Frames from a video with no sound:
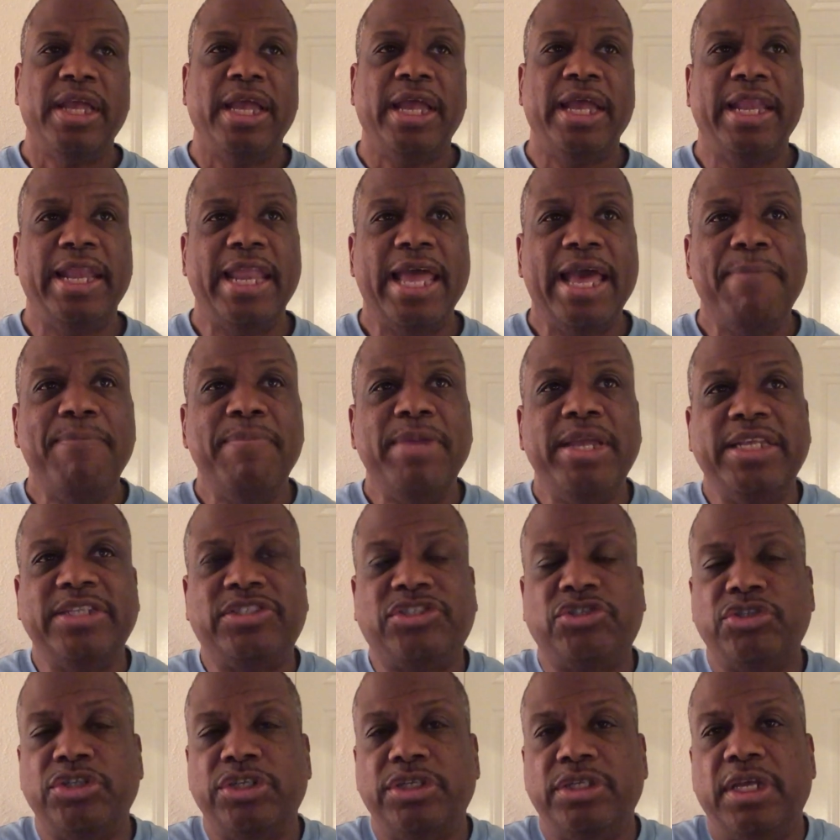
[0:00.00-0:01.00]
And that
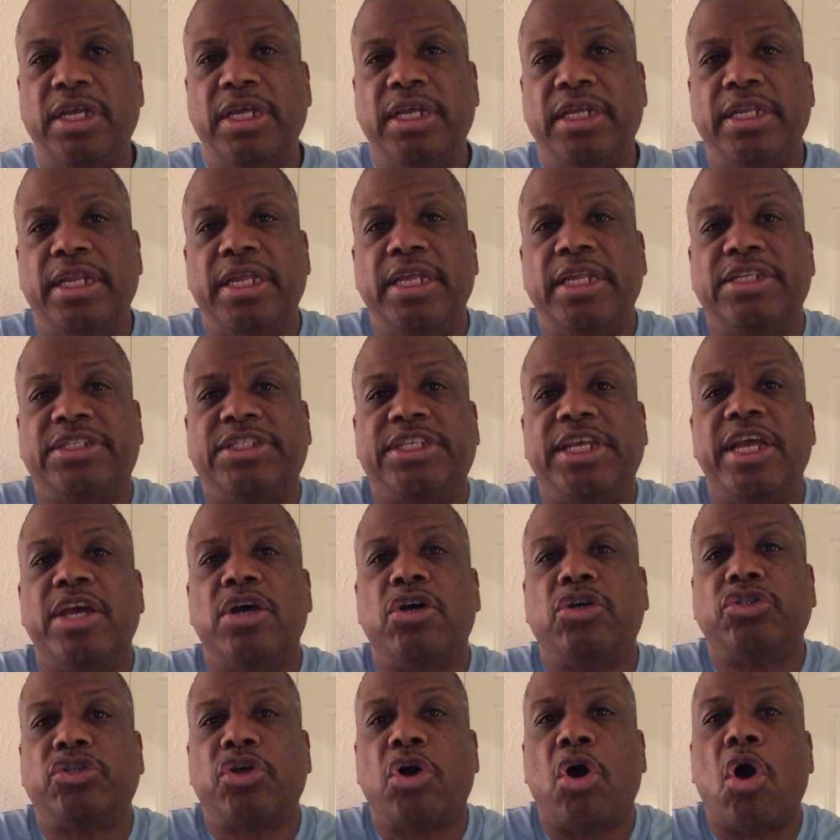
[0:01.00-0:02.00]
means it
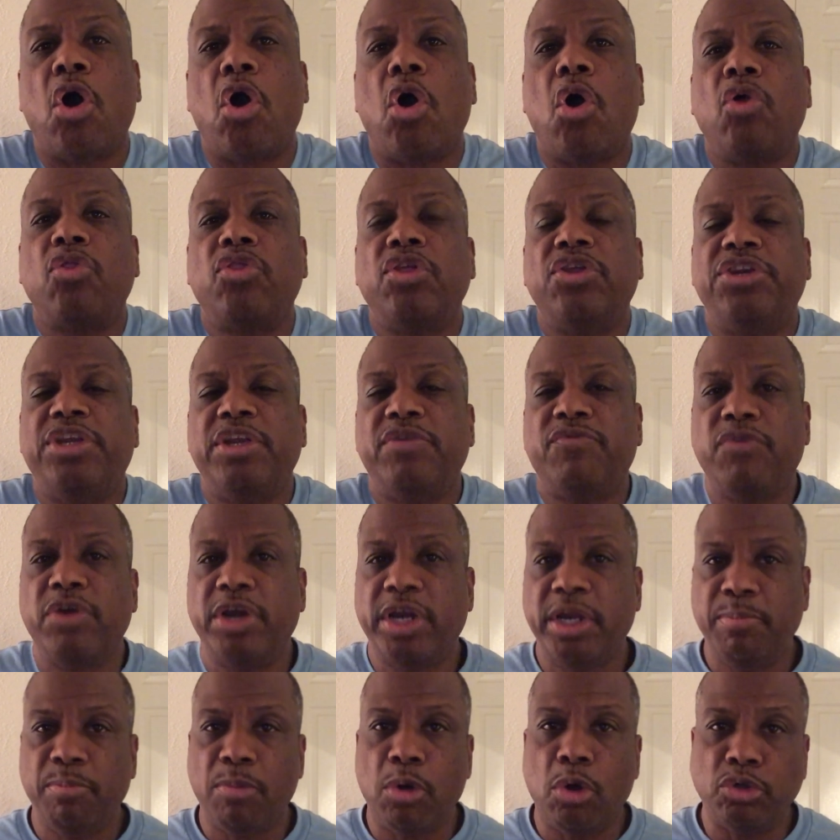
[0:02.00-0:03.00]
entails all the
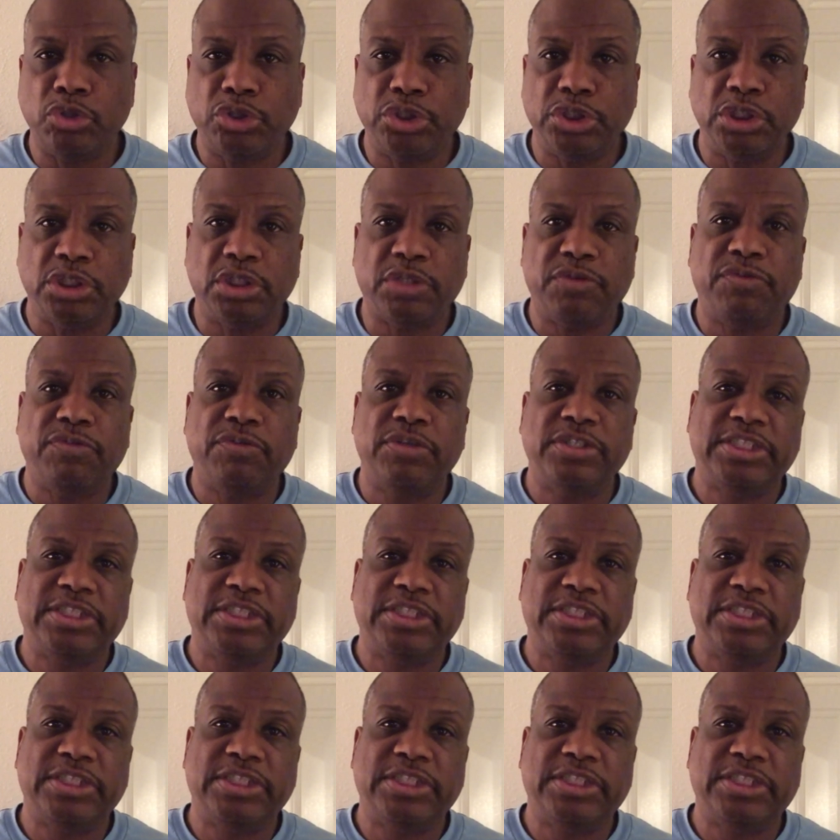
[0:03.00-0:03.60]
different emotions,